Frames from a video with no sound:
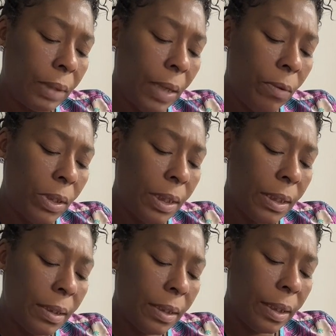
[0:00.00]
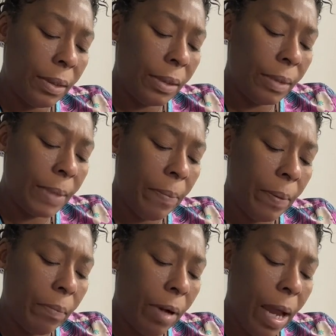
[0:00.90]
They weren't sincere. Some type
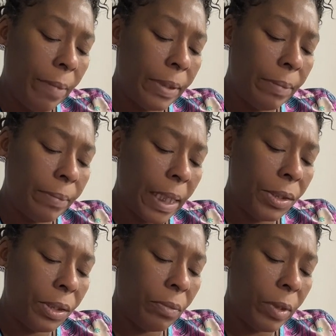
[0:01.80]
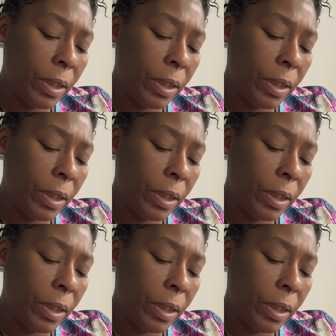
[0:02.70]
of bribe, temptation,